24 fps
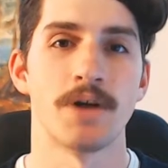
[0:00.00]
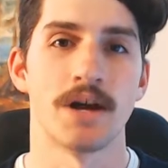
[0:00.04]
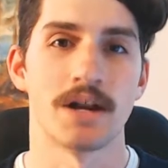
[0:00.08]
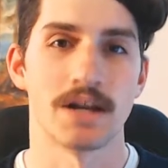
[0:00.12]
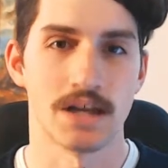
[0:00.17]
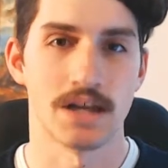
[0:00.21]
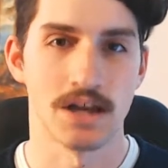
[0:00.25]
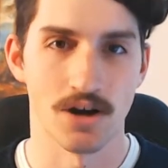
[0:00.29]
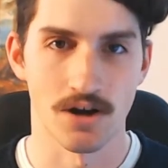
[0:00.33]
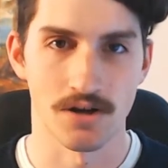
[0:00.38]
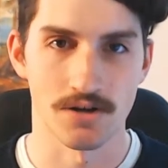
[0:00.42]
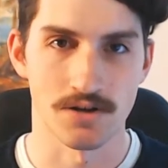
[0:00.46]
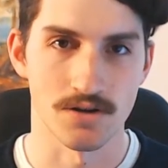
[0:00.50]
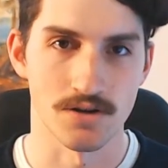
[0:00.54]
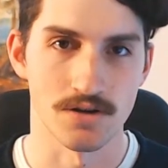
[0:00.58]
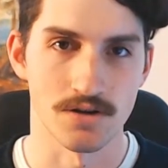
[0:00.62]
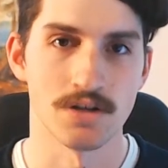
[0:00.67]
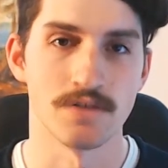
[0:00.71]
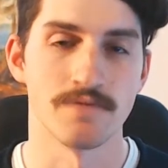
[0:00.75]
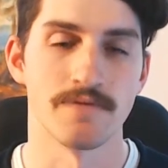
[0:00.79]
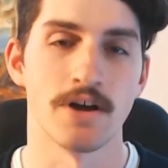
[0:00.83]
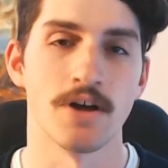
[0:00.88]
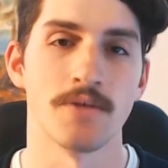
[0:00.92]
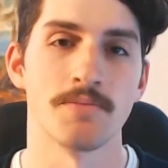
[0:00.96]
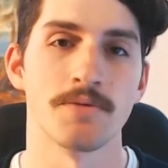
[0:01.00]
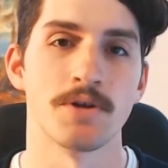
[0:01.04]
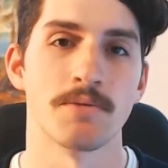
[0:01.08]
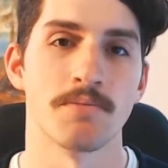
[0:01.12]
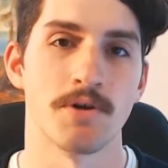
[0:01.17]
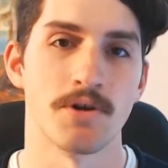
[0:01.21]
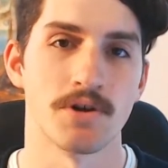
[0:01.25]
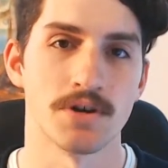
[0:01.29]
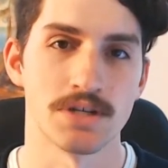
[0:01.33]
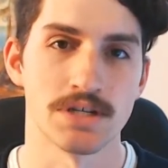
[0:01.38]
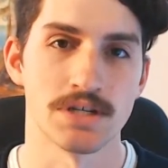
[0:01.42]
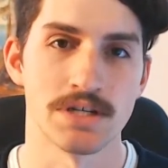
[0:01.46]
that character and develop their
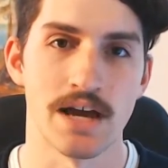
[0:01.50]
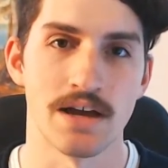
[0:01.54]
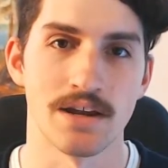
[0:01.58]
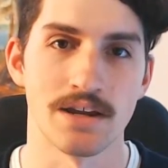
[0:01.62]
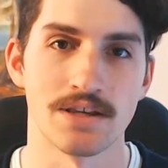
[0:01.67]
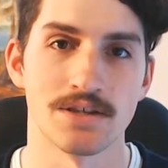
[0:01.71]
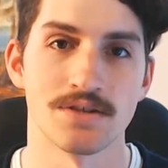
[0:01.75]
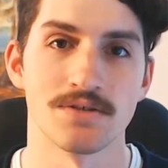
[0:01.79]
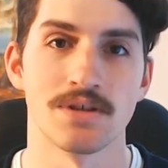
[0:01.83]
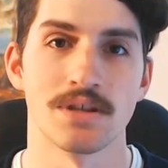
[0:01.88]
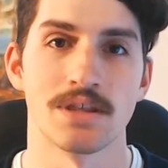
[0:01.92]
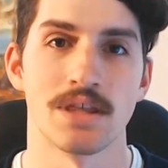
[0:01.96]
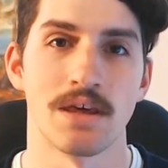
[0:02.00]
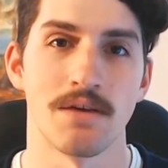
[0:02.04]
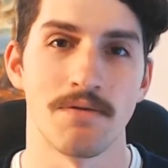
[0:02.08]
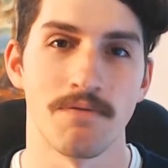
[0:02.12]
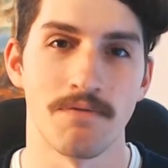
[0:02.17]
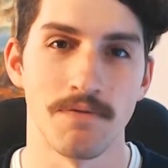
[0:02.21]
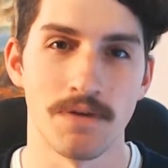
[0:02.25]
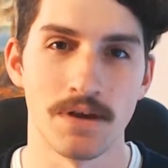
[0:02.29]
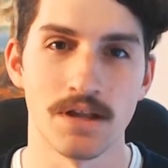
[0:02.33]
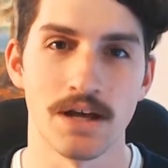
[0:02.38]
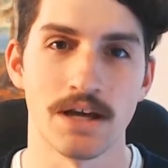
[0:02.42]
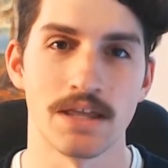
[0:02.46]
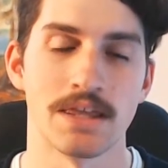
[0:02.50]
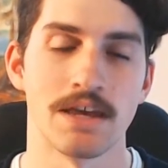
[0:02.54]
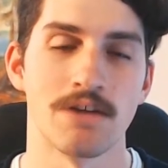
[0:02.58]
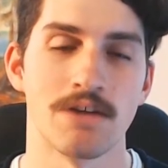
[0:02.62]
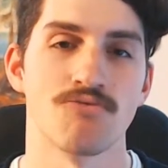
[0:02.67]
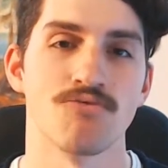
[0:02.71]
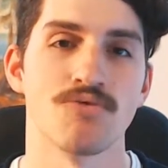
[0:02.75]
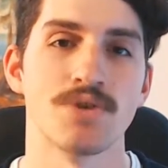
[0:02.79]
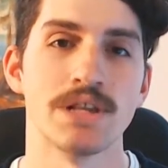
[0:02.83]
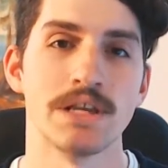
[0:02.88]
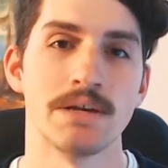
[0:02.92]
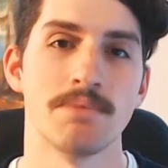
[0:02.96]
personality so that they feel like they
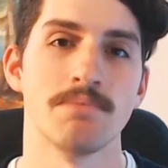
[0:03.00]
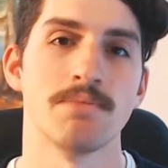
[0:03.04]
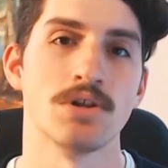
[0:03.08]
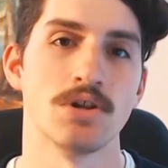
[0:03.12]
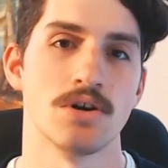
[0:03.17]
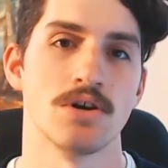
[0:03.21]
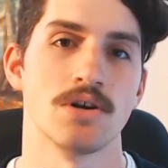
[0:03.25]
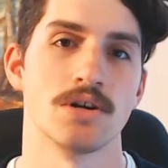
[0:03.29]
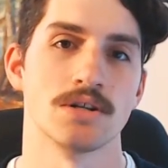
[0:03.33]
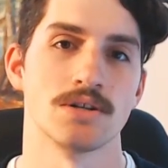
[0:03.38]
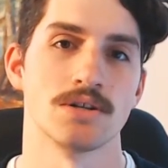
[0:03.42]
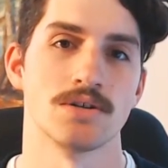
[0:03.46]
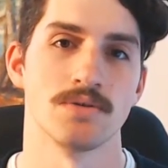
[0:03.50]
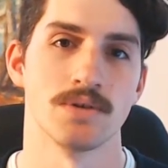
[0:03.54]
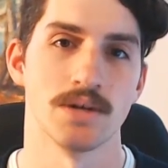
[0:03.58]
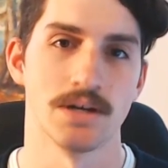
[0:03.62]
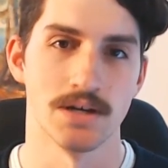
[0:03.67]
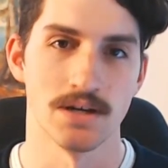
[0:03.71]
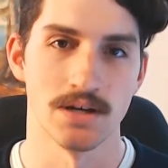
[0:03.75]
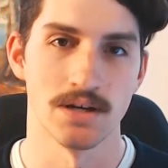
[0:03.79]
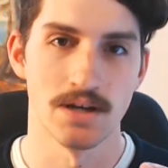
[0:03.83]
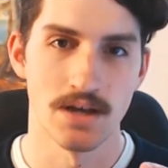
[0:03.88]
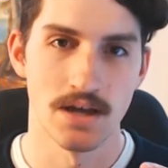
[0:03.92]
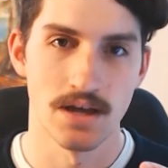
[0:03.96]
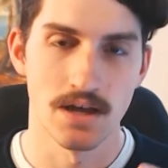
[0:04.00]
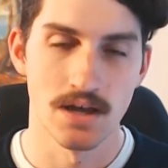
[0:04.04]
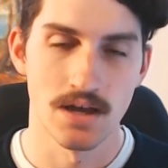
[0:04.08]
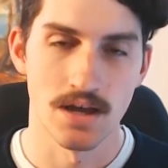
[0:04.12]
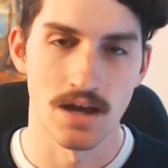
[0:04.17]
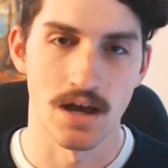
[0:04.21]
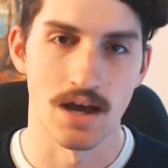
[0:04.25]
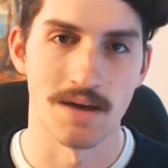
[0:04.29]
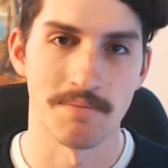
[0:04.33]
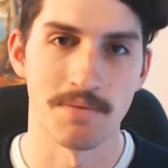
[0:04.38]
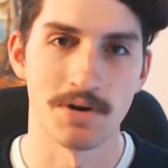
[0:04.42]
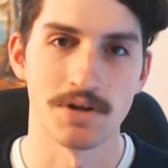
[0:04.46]
really belong to a,
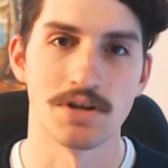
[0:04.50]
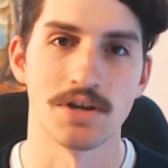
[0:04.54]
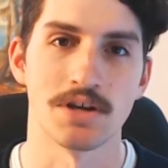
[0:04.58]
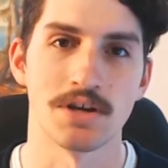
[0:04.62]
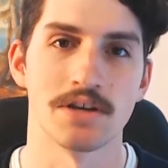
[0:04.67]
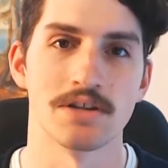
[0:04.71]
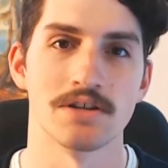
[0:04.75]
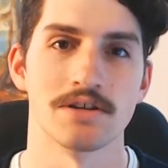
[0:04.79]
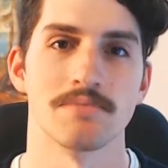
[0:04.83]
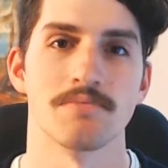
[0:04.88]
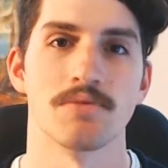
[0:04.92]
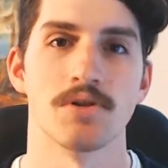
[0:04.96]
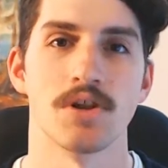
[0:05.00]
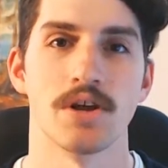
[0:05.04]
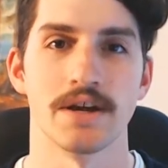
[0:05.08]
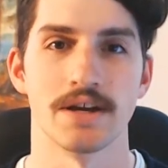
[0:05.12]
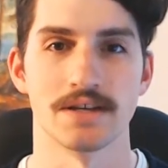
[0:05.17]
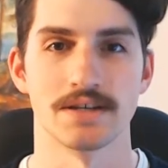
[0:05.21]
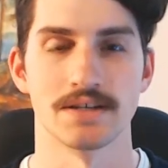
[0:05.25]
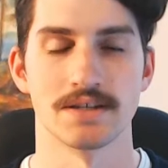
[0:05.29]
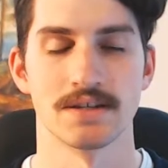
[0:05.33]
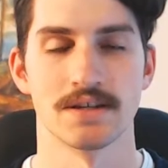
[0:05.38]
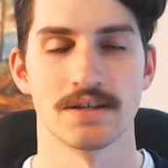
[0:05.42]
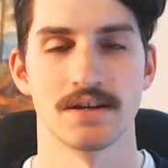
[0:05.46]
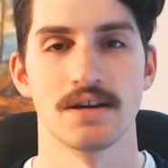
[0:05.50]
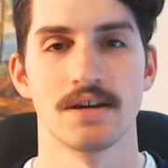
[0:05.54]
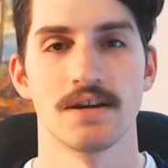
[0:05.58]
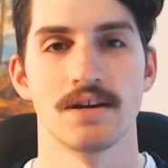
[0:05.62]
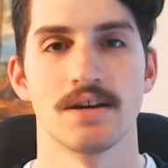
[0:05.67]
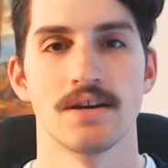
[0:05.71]
a particular place.